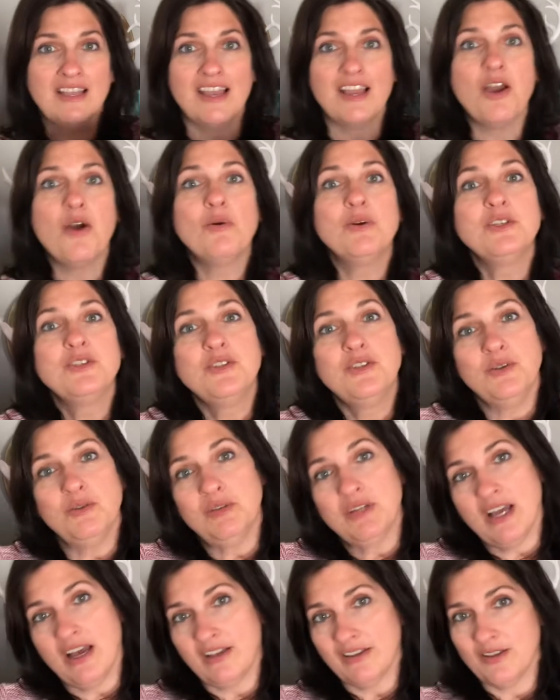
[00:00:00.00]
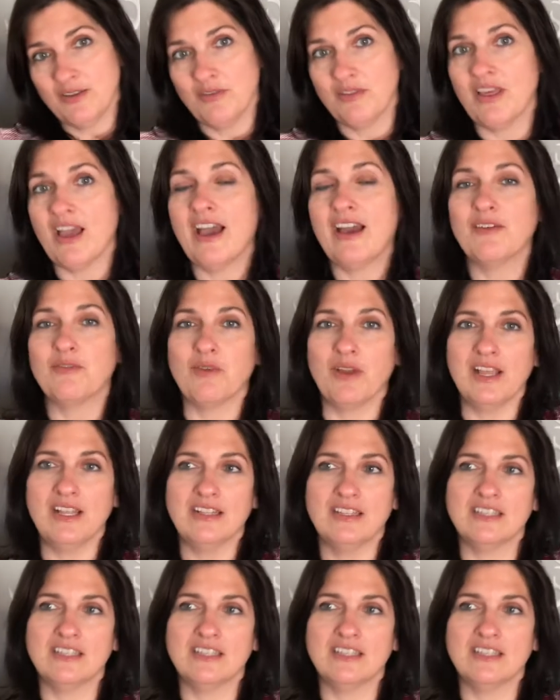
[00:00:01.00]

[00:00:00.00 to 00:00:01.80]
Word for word: I always do tell you that, right?